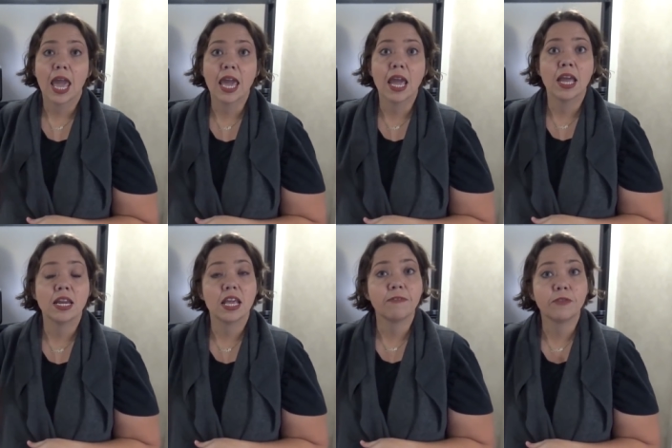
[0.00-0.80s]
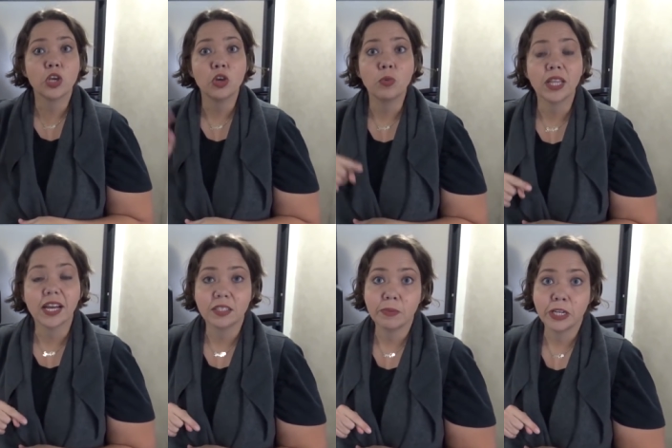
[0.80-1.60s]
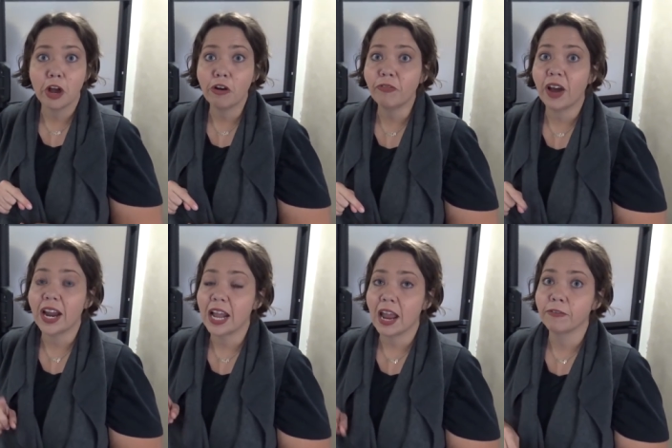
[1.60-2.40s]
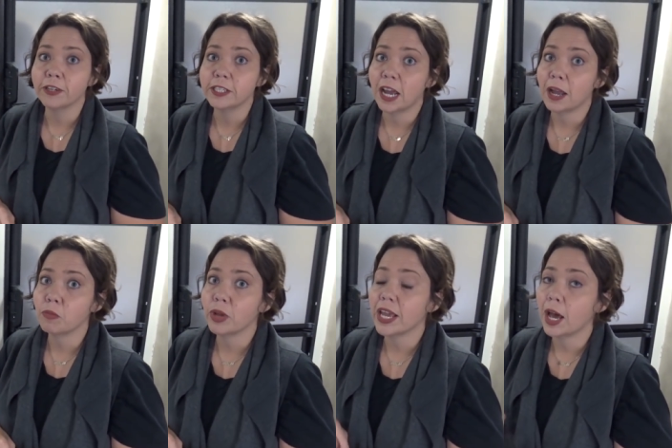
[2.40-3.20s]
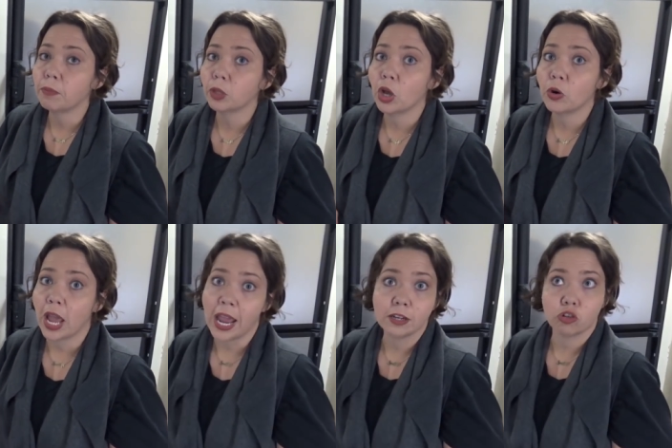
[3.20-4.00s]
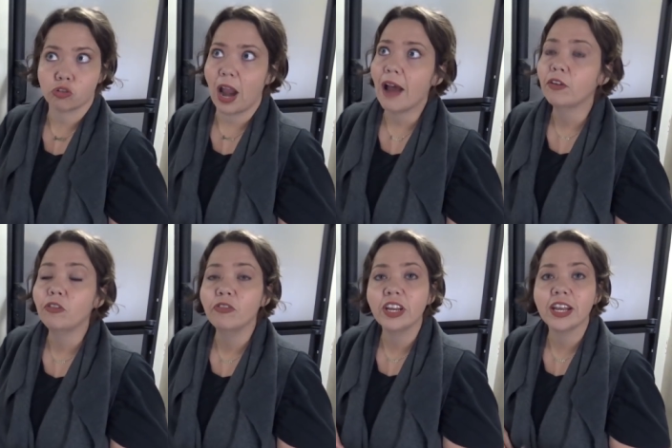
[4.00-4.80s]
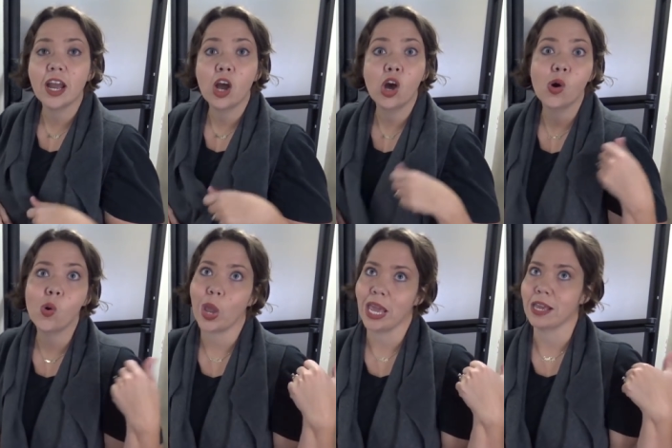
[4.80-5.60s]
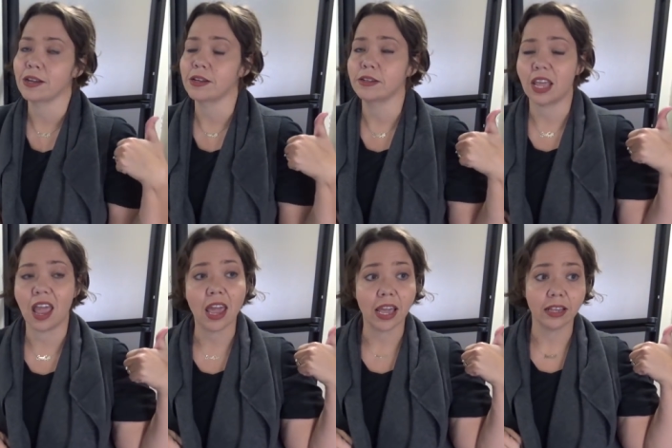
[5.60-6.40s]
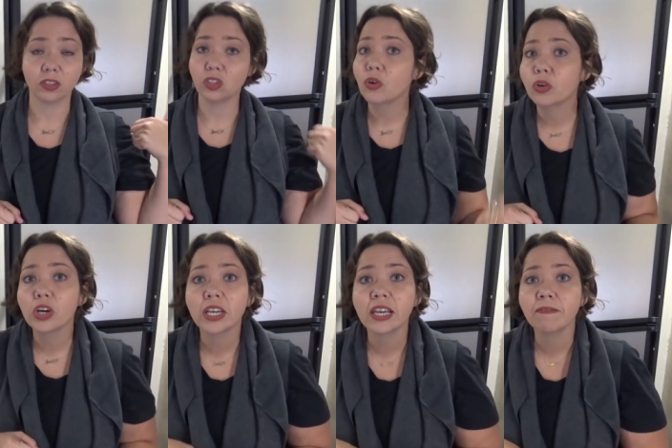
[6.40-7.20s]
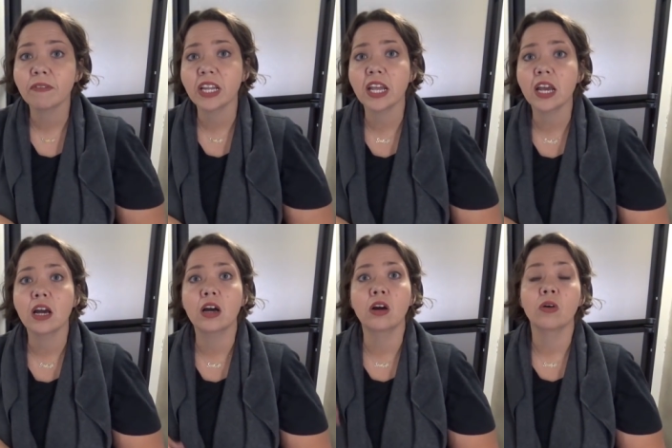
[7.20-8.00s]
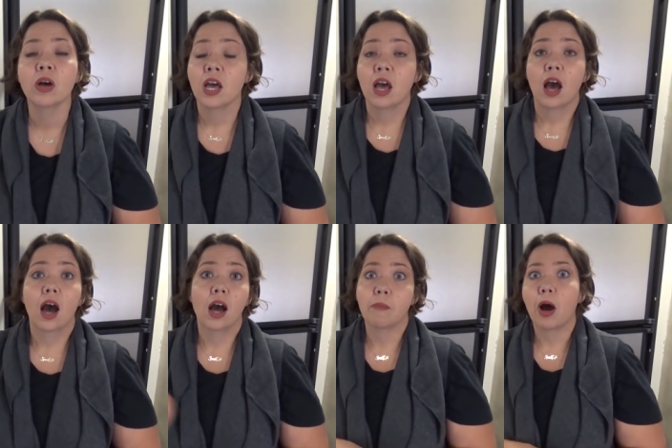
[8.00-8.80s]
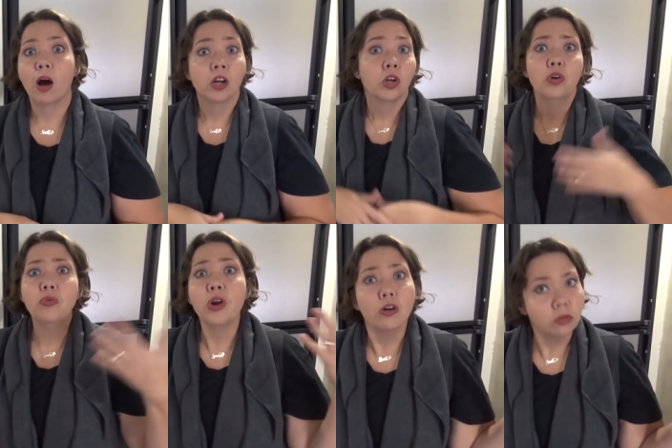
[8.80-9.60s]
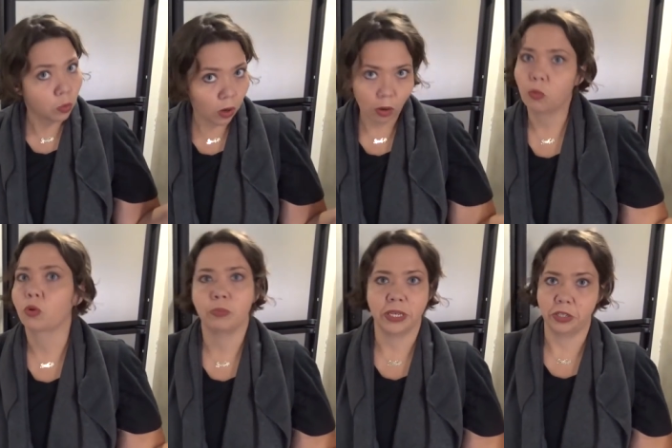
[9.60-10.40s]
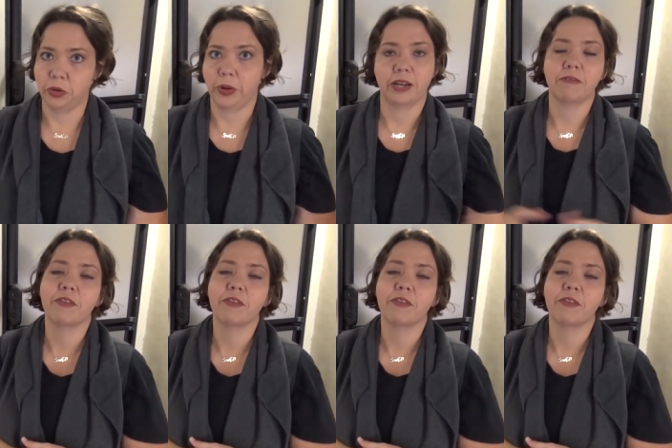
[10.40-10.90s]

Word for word: And if you would like to be notified every time we upload a travel video and a slow cooking video, who knows what we'll be doing